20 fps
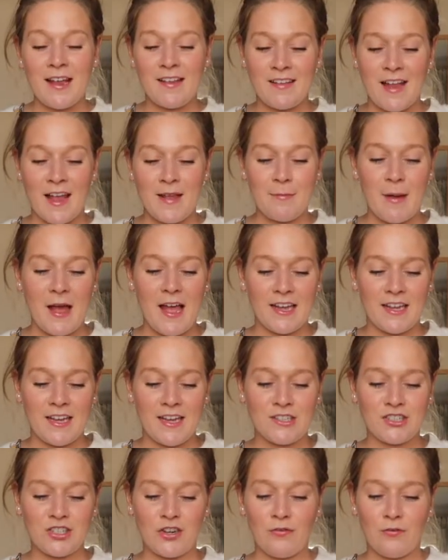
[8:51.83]
is a
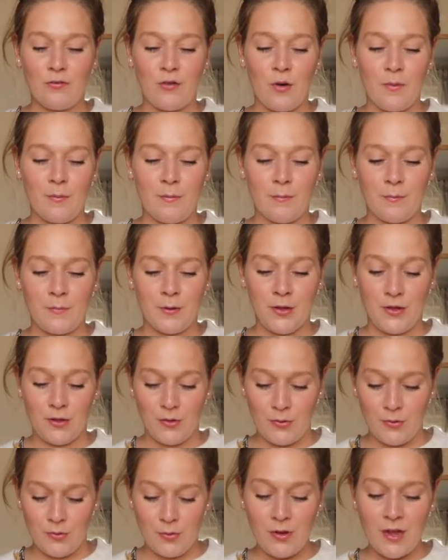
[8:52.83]
package from
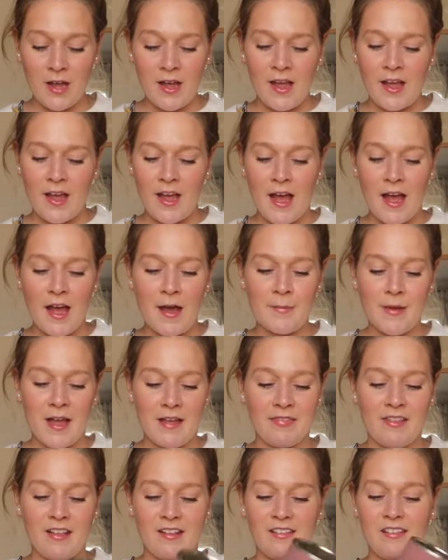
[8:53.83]
Pugue. Um,
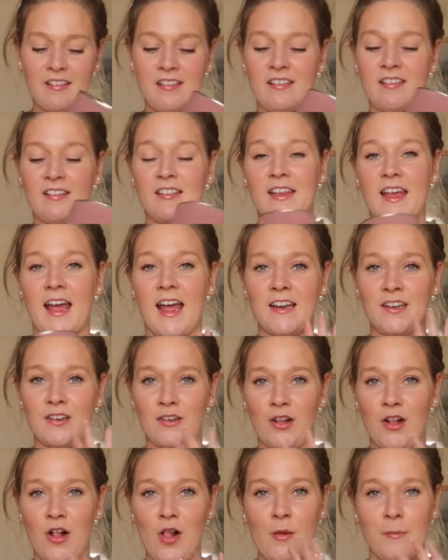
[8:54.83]
and this is
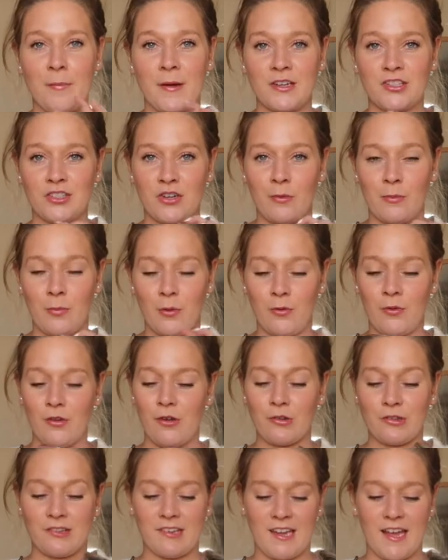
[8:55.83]
Scandal by Jean-Paul
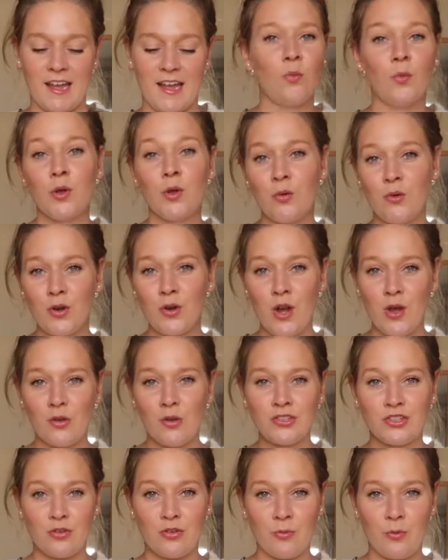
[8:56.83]
Gaultier. We all know
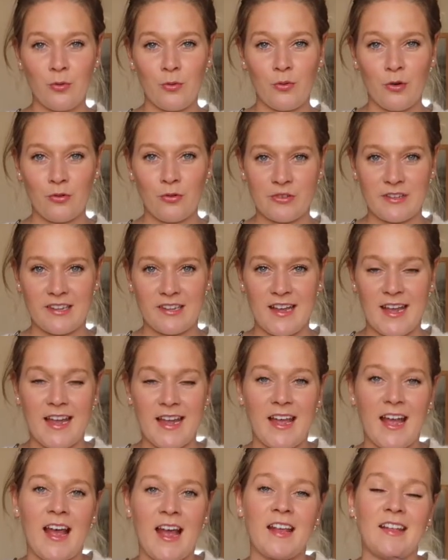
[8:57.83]
Jean-Paul
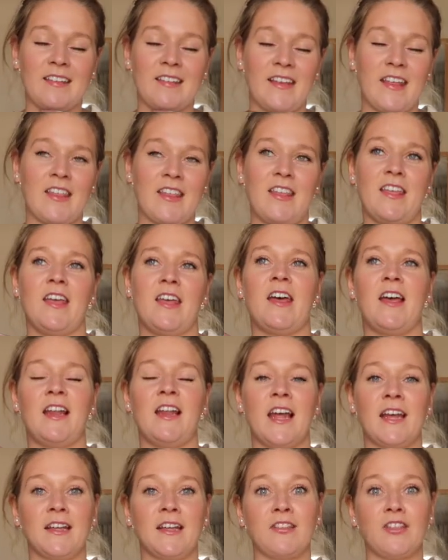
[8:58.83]
Gaultier as the
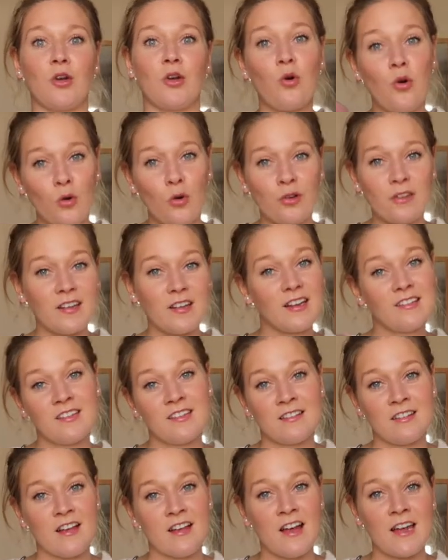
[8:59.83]
like the corset
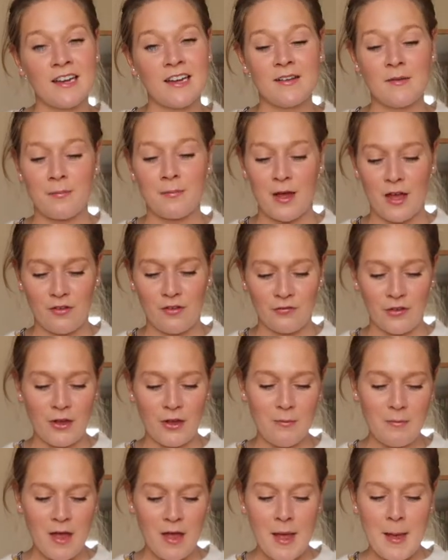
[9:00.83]
design
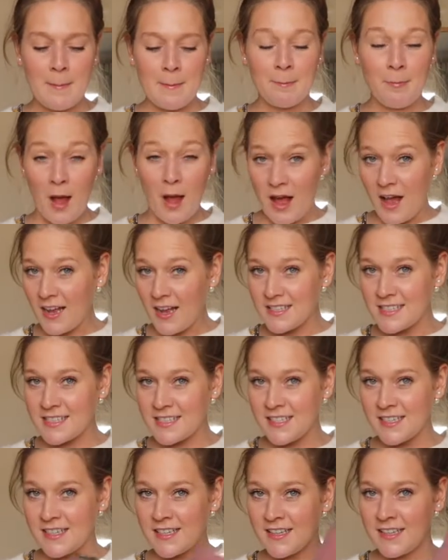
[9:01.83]
perfume,
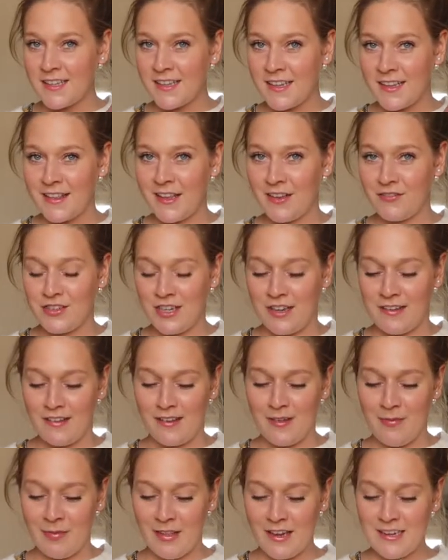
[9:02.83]
but they've done
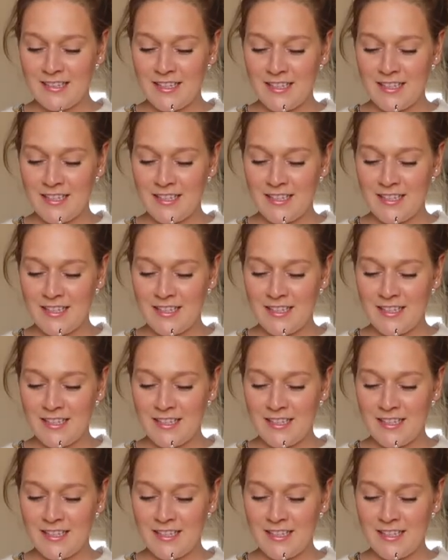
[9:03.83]
something